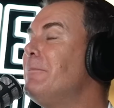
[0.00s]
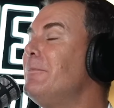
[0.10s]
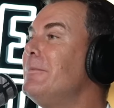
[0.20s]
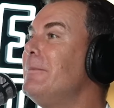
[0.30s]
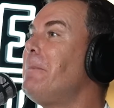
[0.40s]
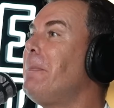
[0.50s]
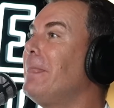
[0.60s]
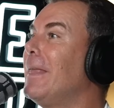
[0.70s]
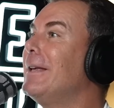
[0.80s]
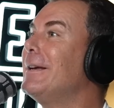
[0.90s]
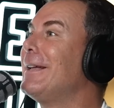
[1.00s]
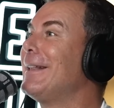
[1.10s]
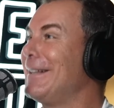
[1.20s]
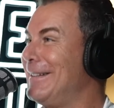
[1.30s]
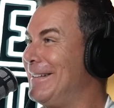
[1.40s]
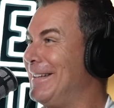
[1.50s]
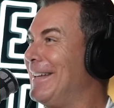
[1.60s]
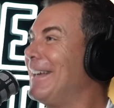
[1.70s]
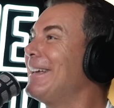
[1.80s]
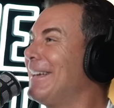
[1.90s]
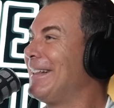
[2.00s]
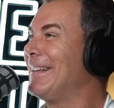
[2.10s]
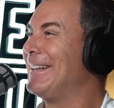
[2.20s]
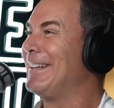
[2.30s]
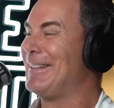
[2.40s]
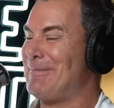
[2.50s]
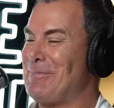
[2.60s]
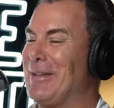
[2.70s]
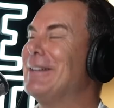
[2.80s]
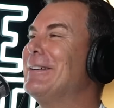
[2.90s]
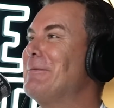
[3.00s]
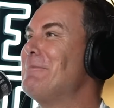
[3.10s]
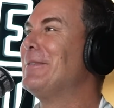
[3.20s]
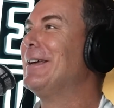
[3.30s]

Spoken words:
context here, Dylan has his own